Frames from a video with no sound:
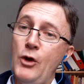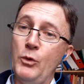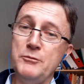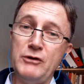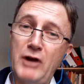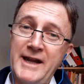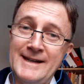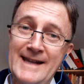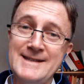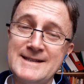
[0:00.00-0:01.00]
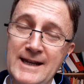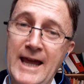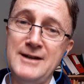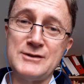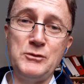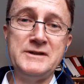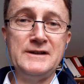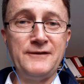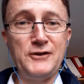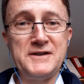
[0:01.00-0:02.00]
We'll be writing letters again as we
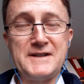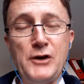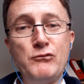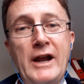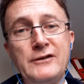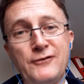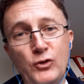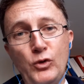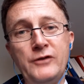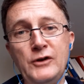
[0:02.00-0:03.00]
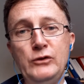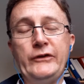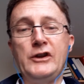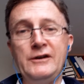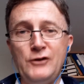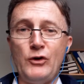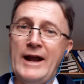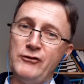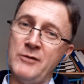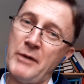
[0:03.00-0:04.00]
did the first time round for all of you, so that if you're
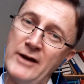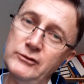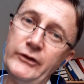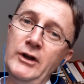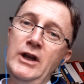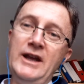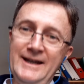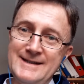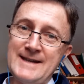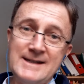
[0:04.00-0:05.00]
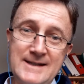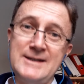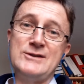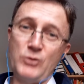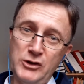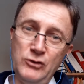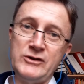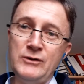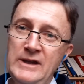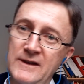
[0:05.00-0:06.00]
out and about, it says this is what you're
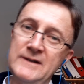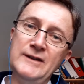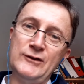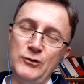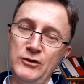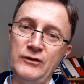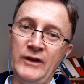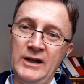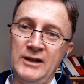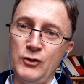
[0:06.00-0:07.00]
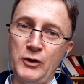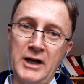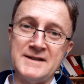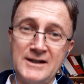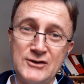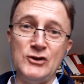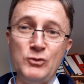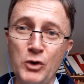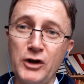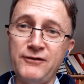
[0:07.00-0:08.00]
doing, this is the organisation
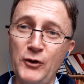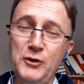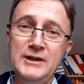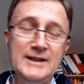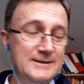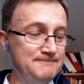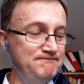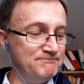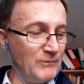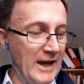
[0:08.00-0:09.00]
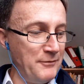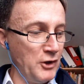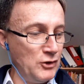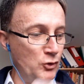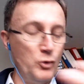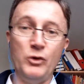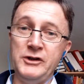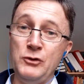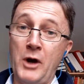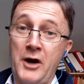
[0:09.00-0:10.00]
you work for, and that
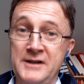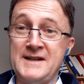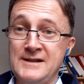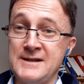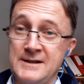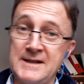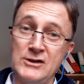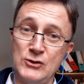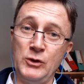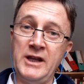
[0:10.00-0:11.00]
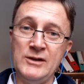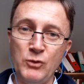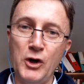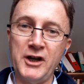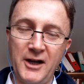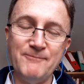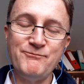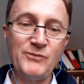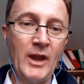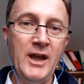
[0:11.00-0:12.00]
you in a sense an essential key worker,
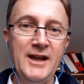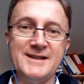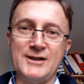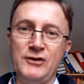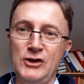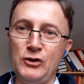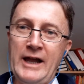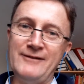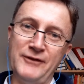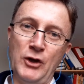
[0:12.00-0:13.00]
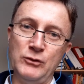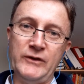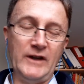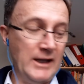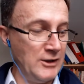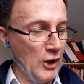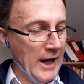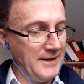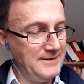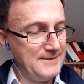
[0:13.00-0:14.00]
so that you'll have those in your
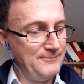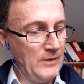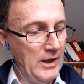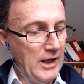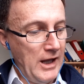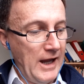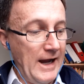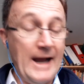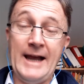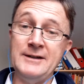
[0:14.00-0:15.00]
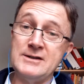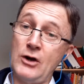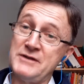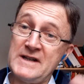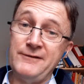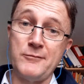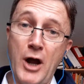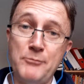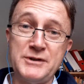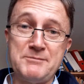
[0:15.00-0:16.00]
hand. And obviously from
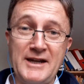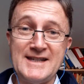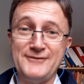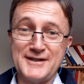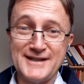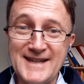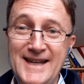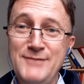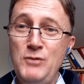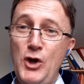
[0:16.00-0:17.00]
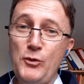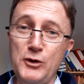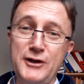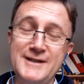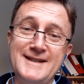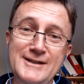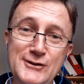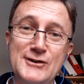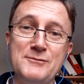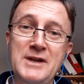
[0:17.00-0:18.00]
our perspective as a team, we'll
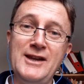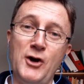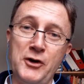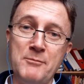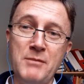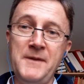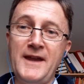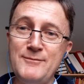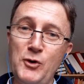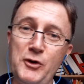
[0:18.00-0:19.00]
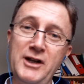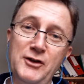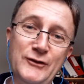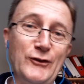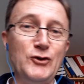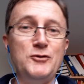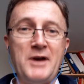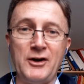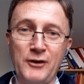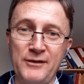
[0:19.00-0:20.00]
continue to meet on a Monday morning on Zoom
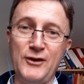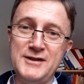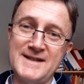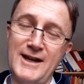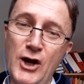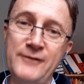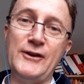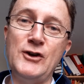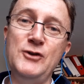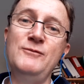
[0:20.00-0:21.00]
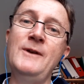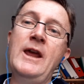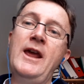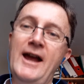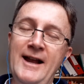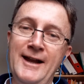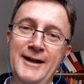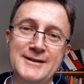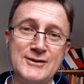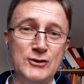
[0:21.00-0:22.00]
and on a Thursday afternoon
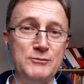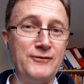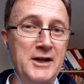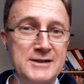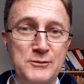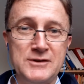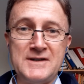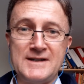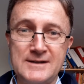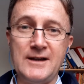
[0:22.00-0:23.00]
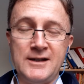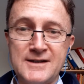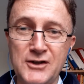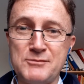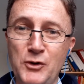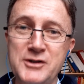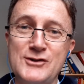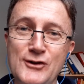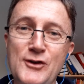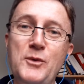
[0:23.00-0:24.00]
to provide us with just a touch point
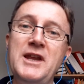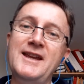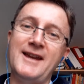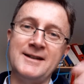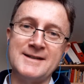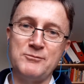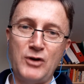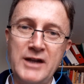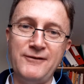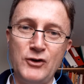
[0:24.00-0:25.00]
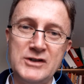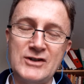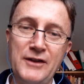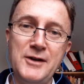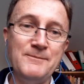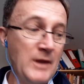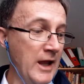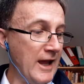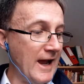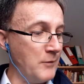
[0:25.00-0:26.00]
during the week and to pray for each other.
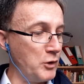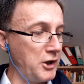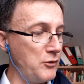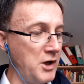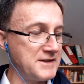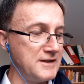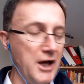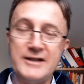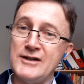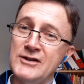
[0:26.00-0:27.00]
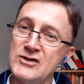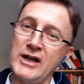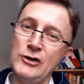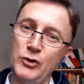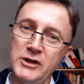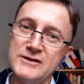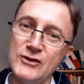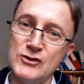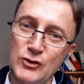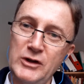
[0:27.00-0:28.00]
And we're going to ask Nigel and Jane Lloyd
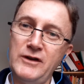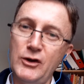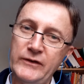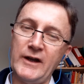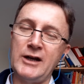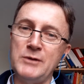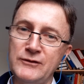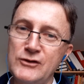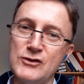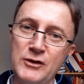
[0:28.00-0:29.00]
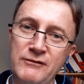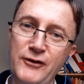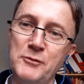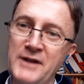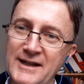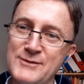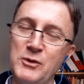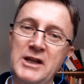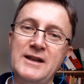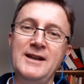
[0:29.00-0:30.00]
to join those. They're going to be able to join from
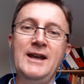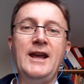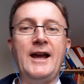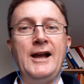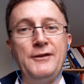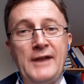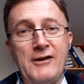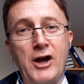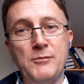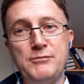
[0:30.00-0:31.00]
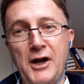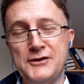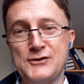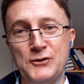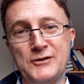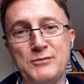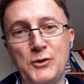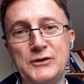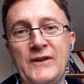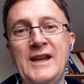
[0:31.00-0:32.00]
next week. They're our pastoral
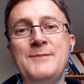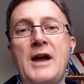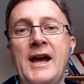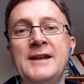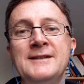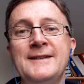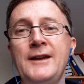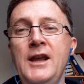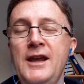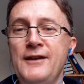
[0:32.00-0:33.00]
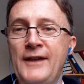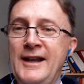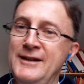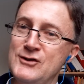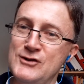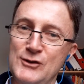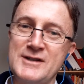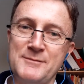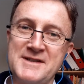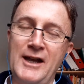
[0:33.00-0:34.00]
support team and they'll
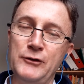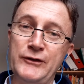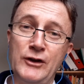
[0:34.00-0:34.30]
introduce themselves.